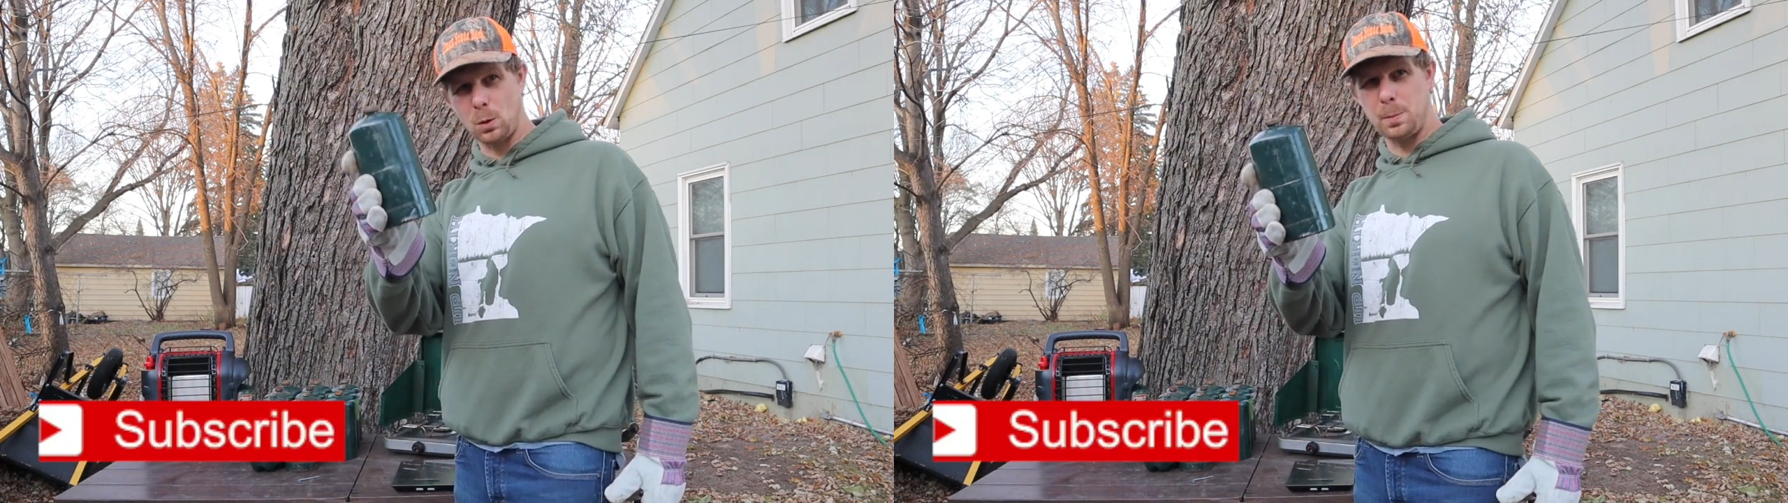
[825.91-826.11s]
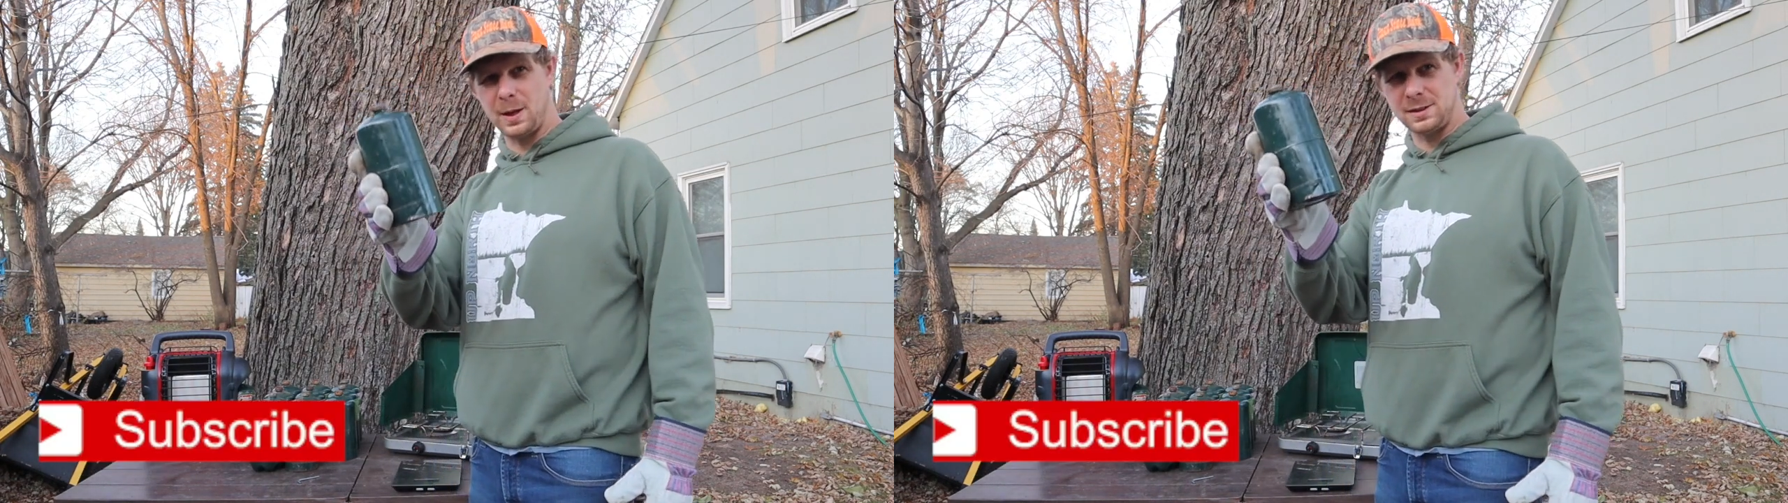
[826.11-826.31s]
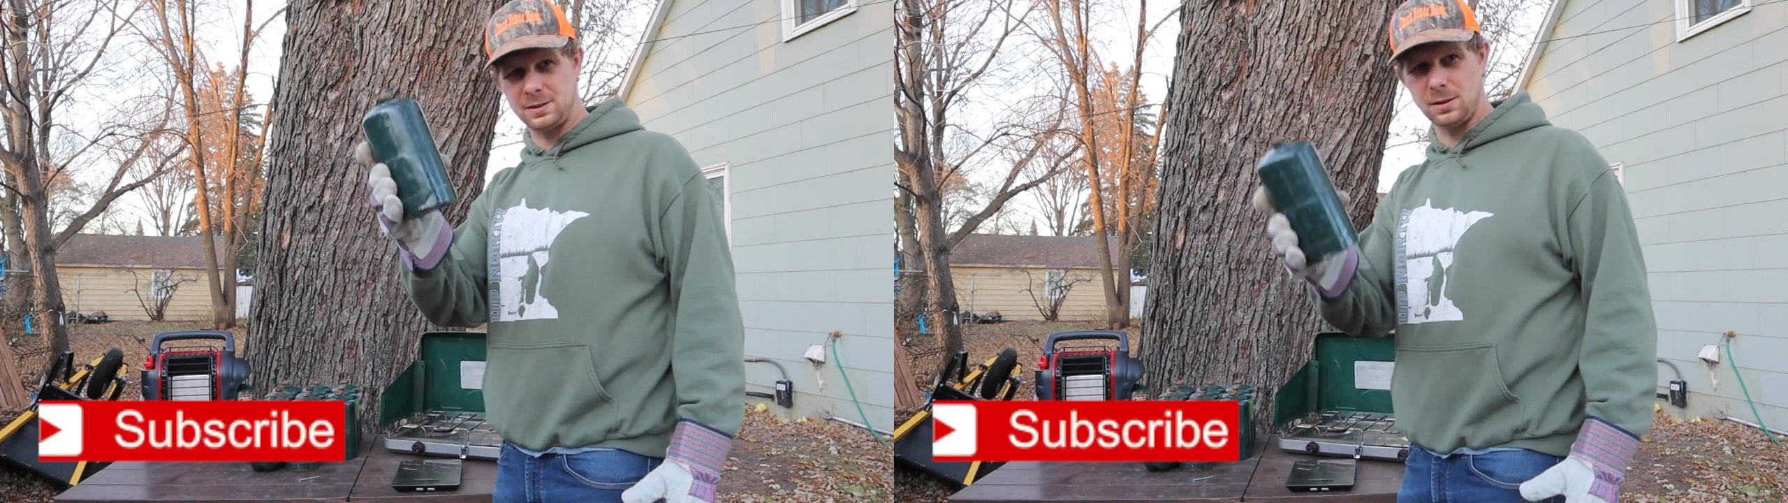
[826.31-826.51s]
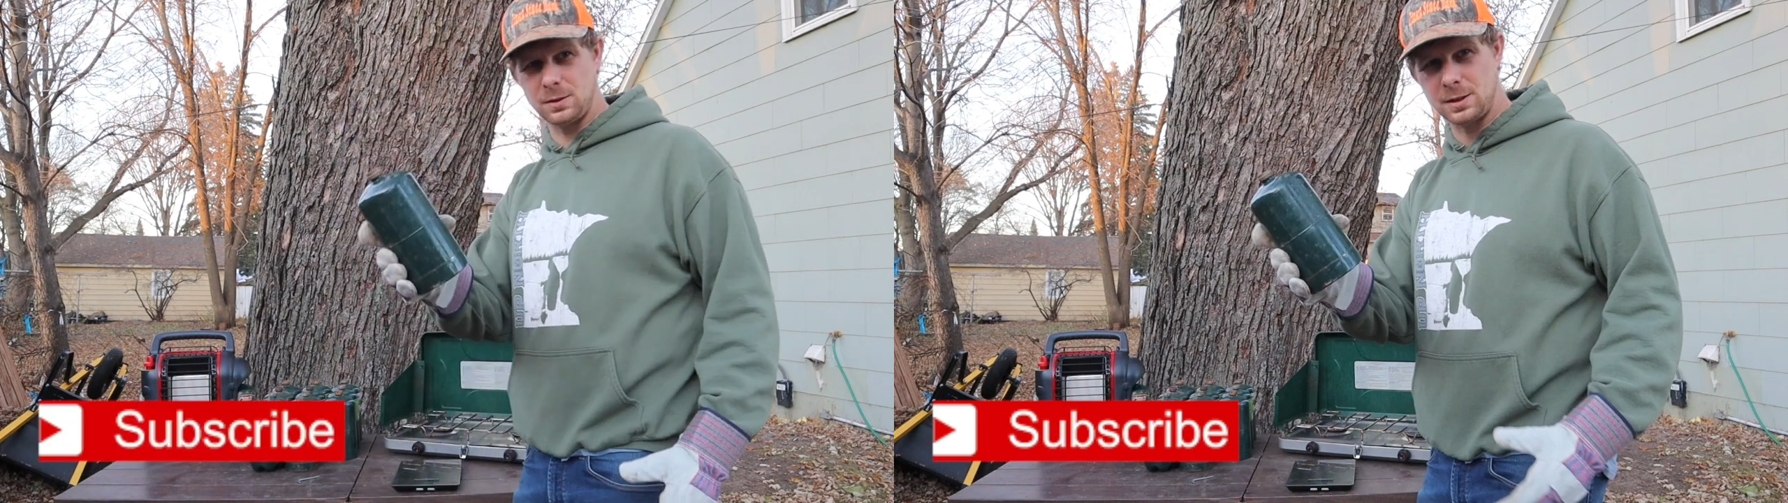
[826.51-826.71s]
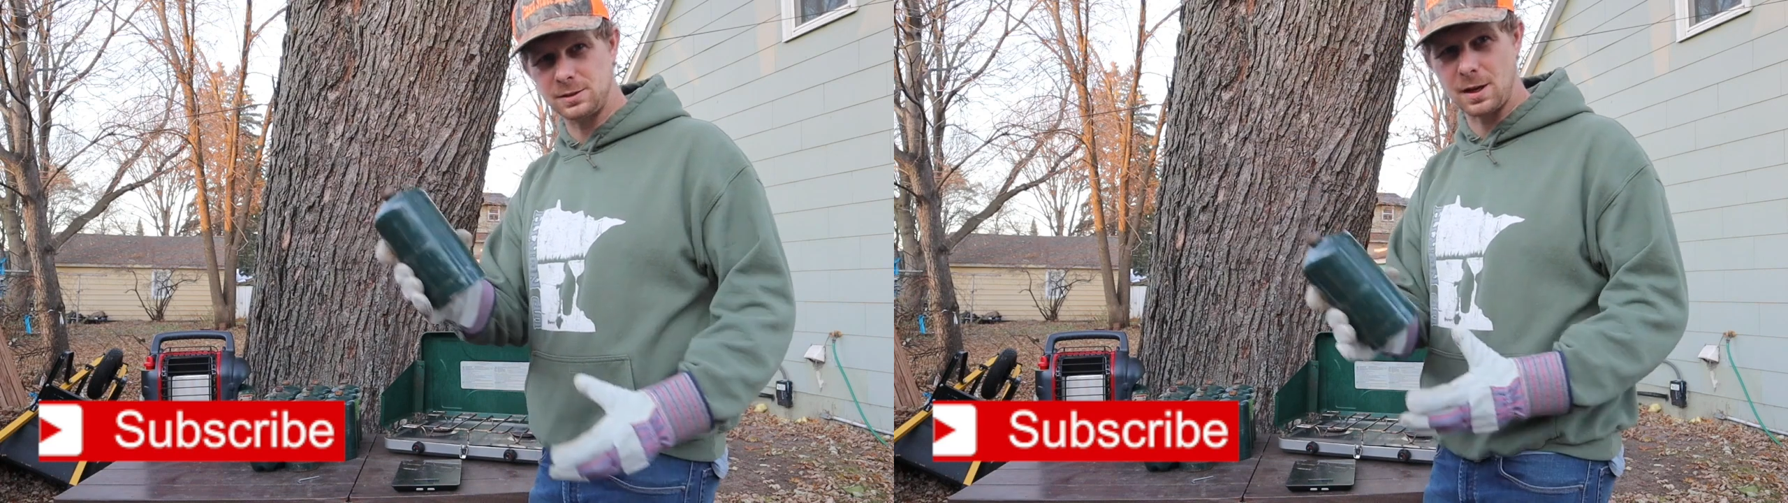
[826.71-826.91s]
propane
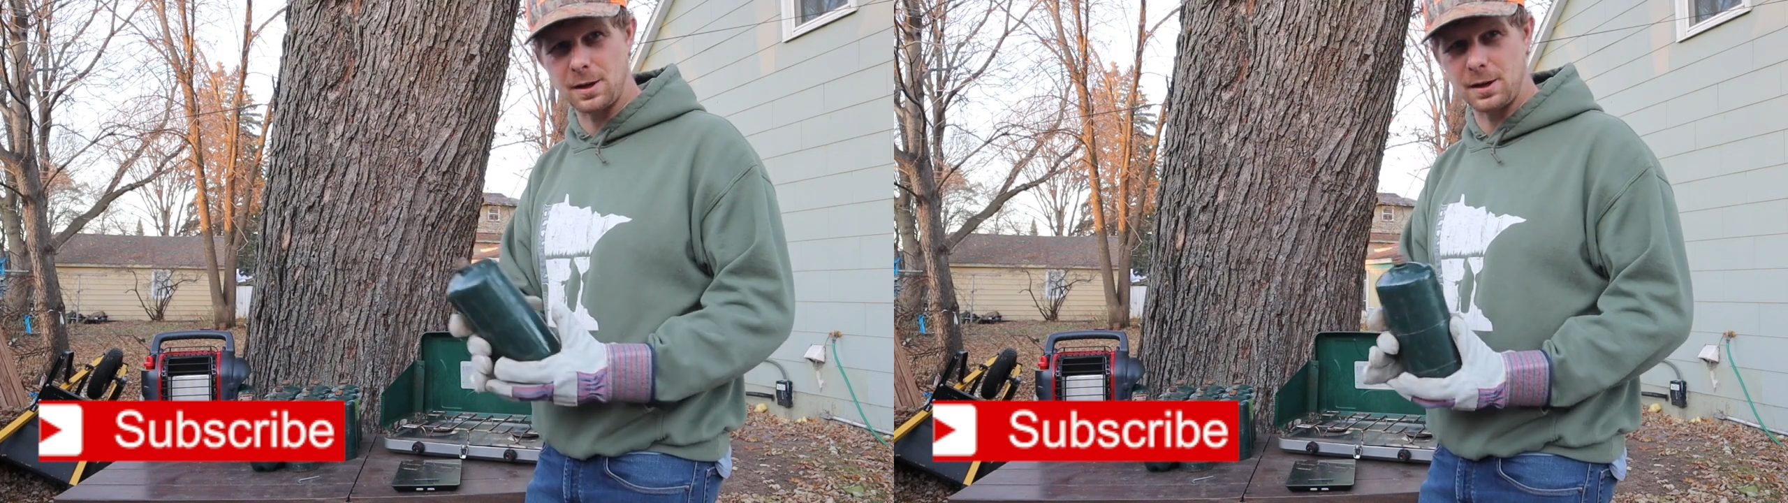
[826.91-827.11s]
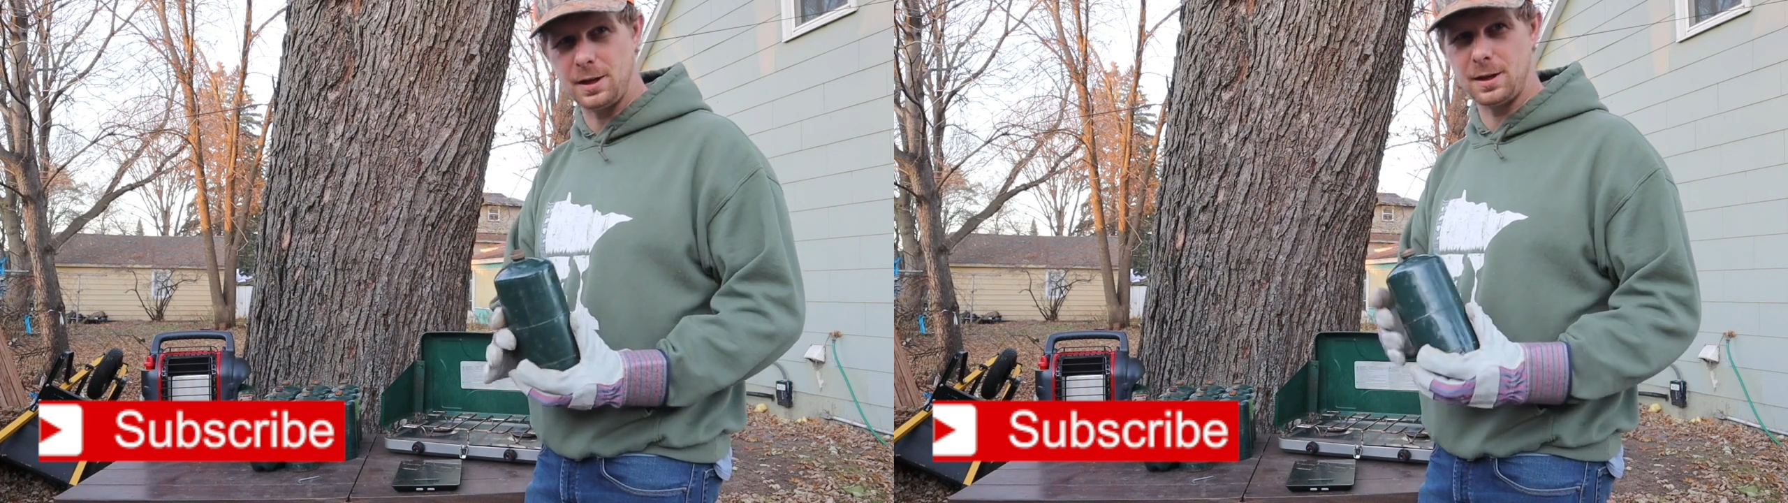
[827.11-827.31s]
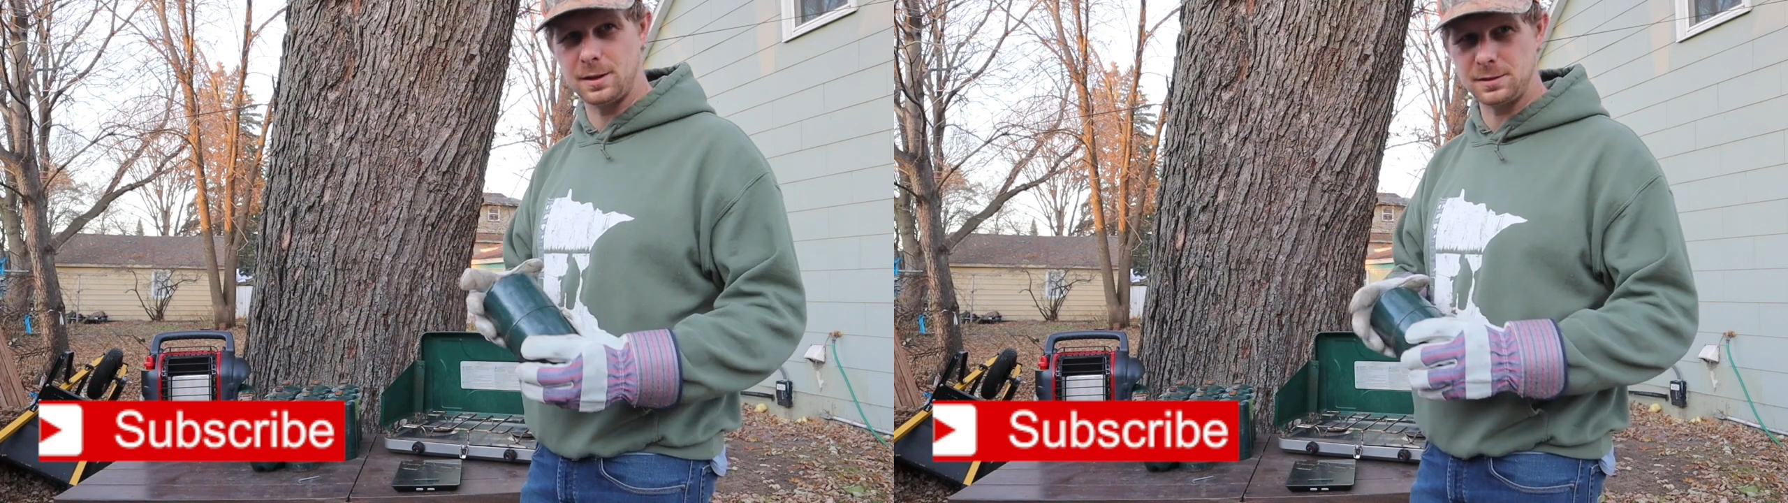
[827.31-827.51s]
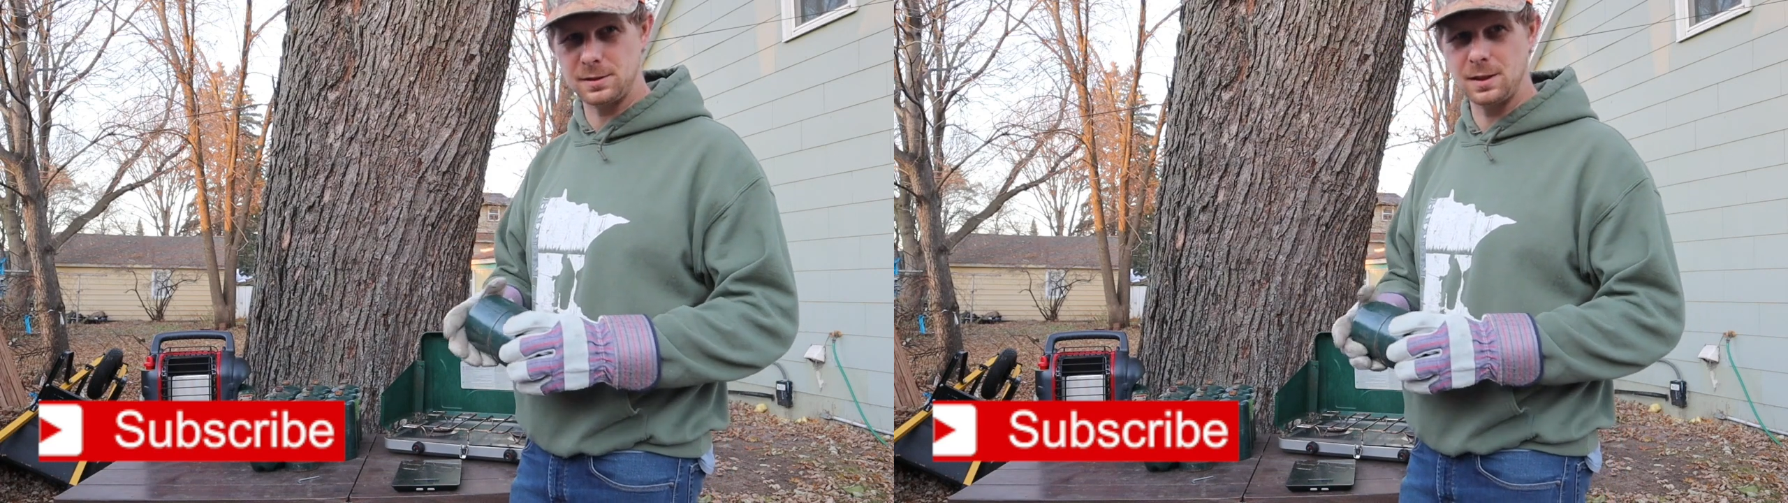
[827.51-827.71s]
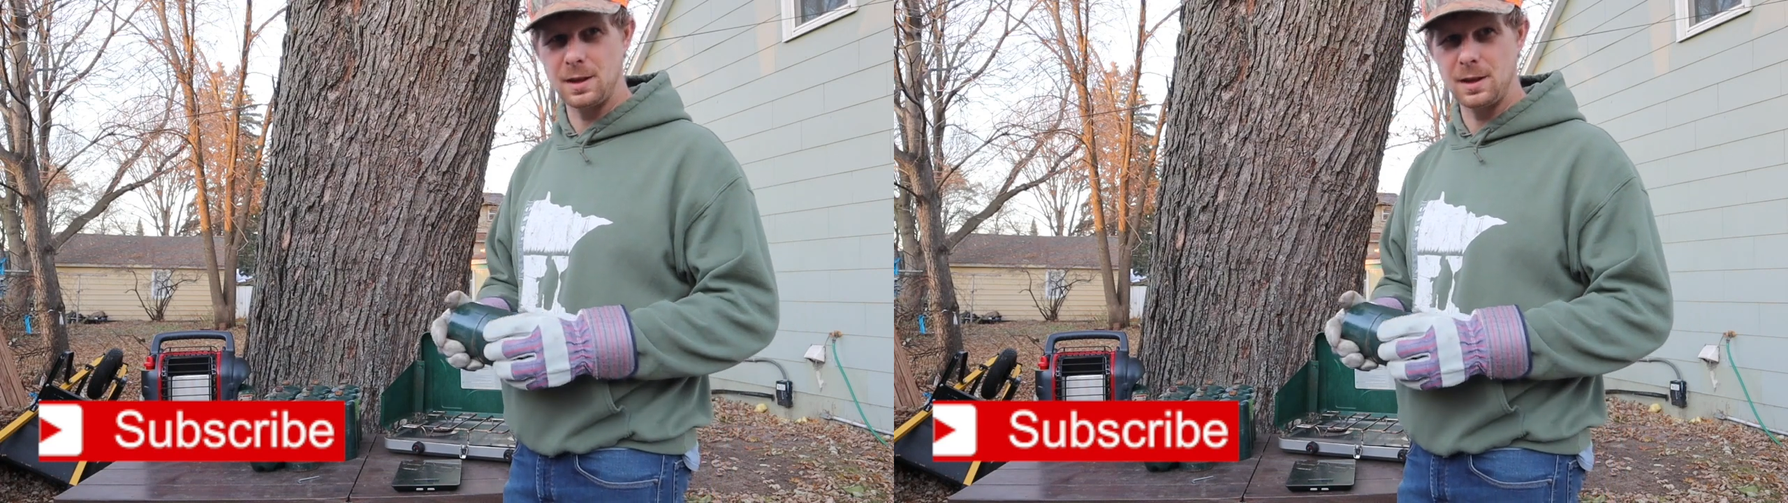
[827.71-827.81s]
cylinders on our heaters.